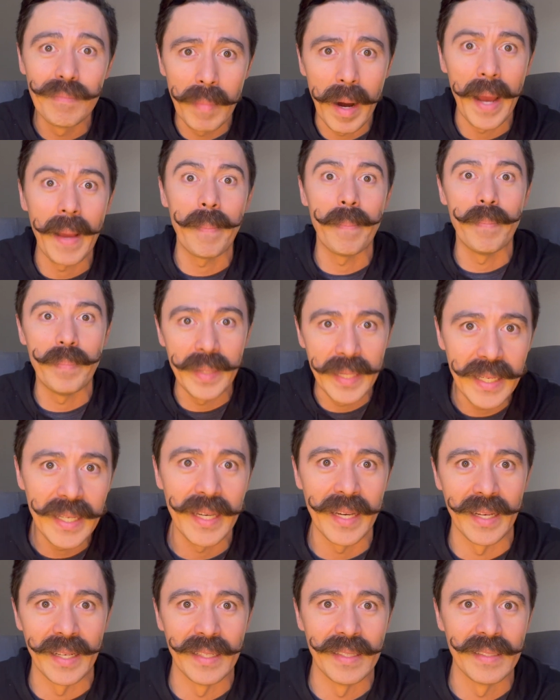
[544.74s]
my
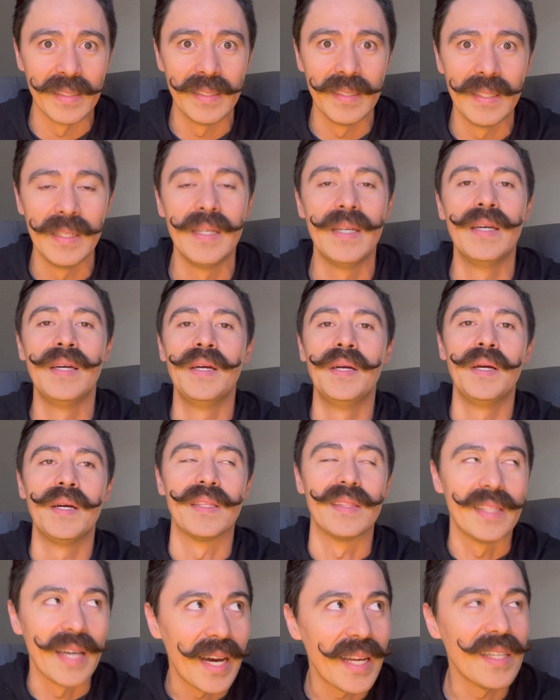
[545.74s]
being.
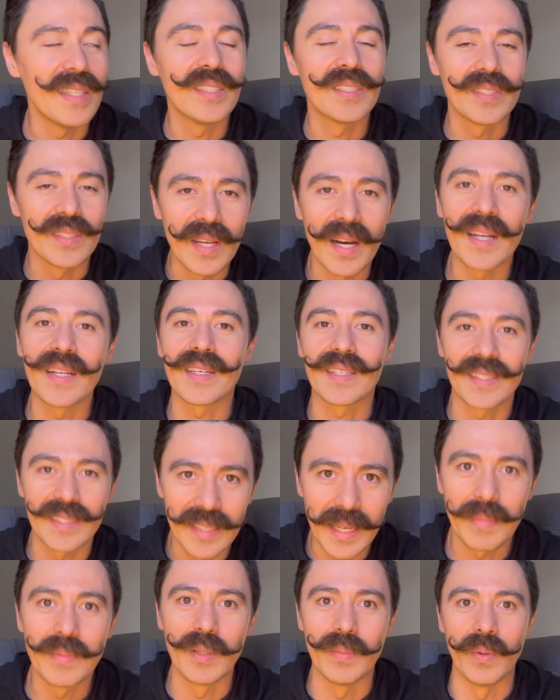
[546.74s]
That is not
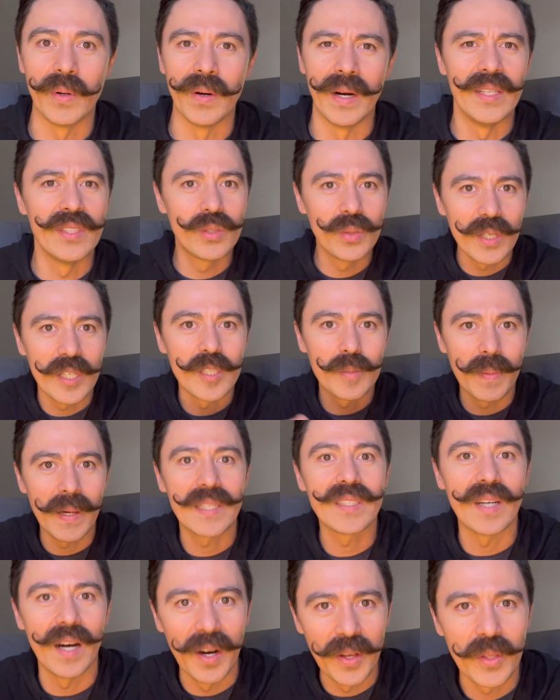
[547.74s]
acceptable. And to
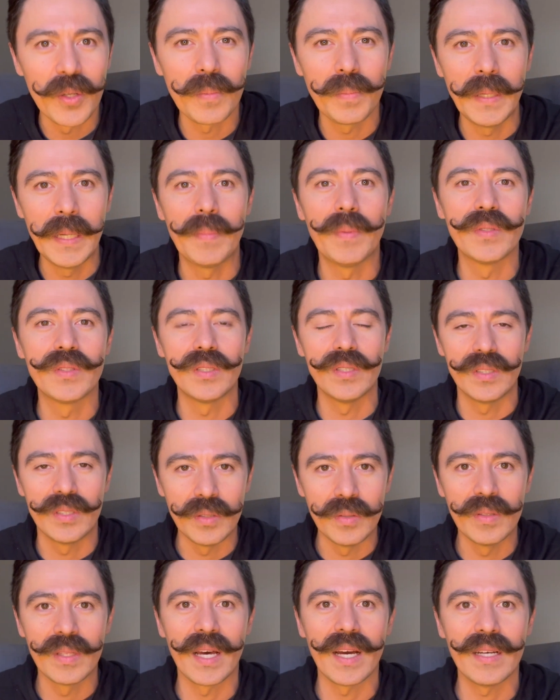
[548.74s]
expect other people to
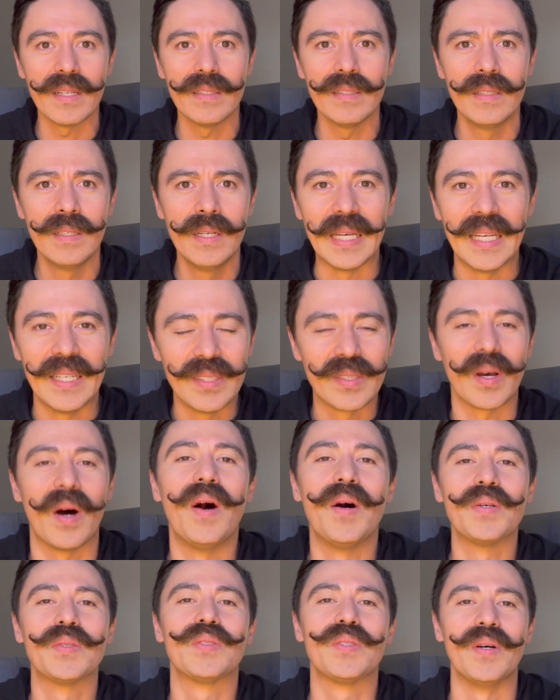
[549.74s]
do that is
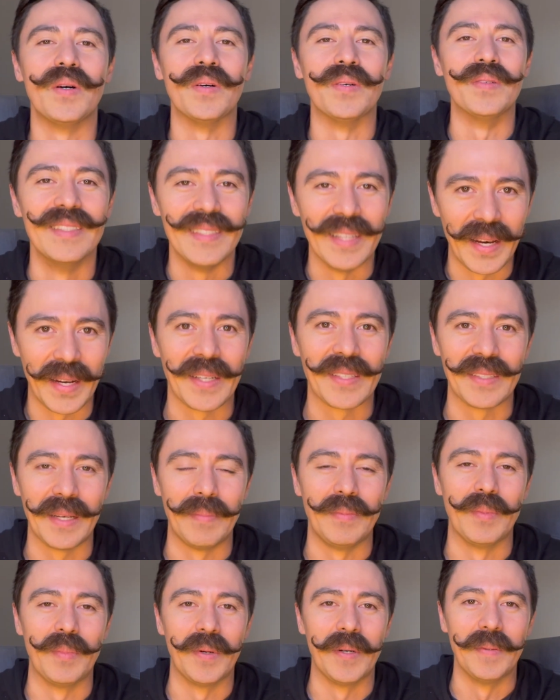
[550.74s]
also not
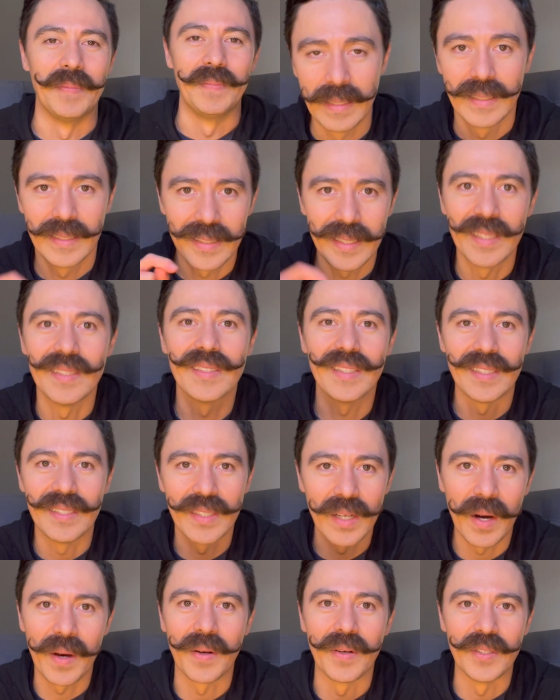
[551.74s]
acceptable. Sons and
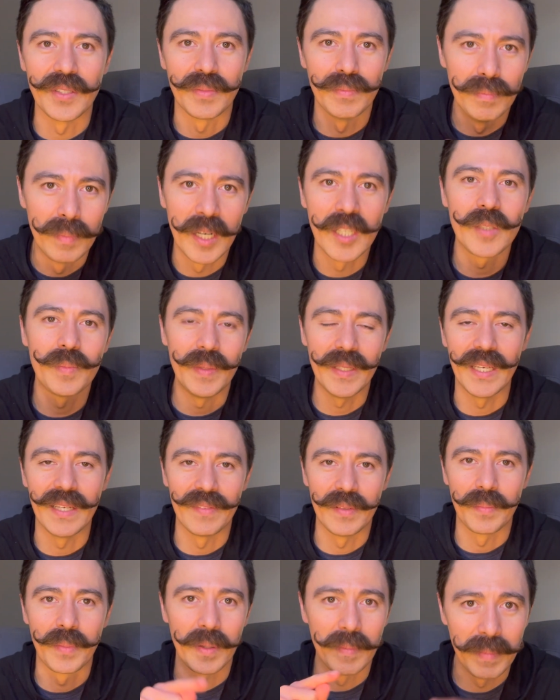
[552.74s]
daughters must be
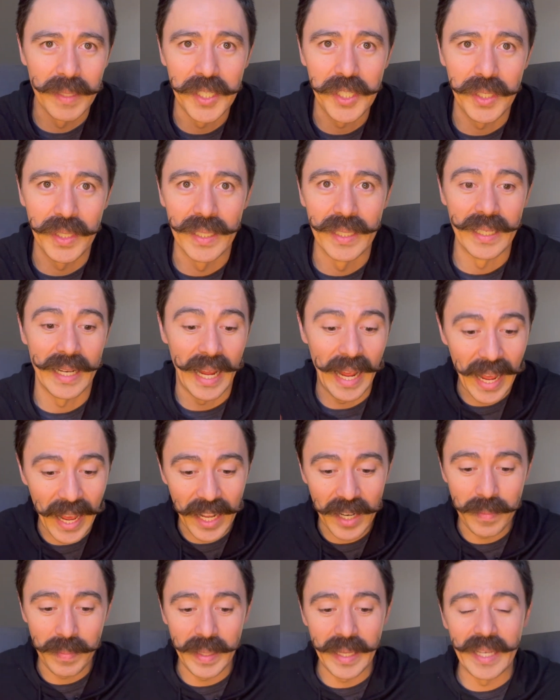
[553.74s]
given permission
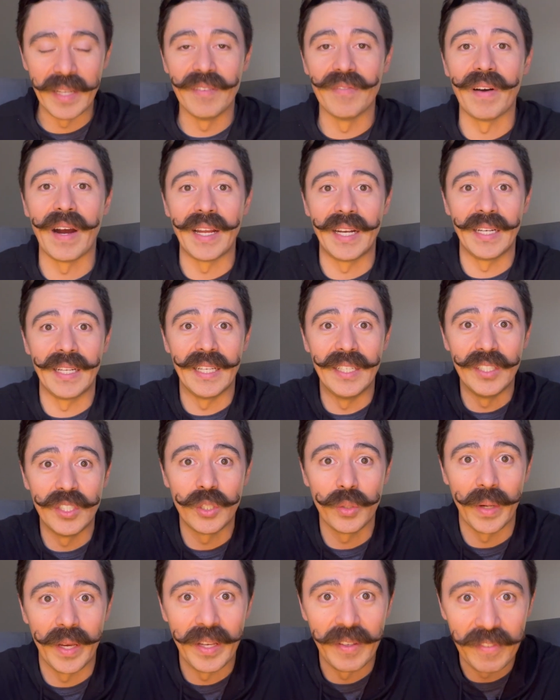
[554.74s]
and be invited
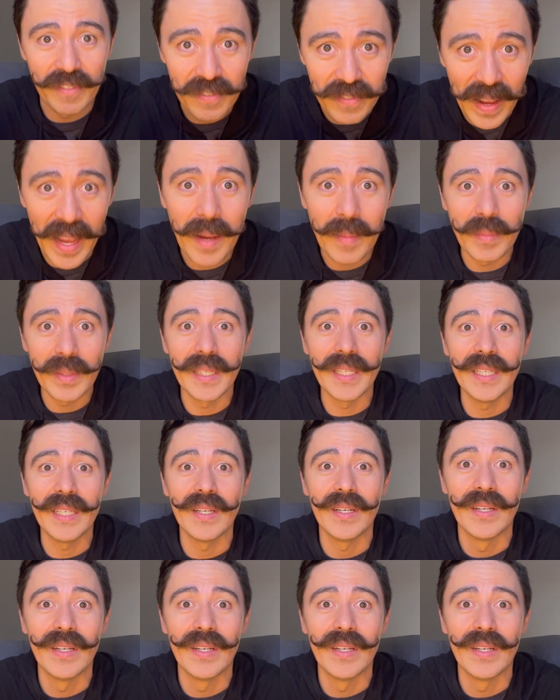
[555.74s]
into a family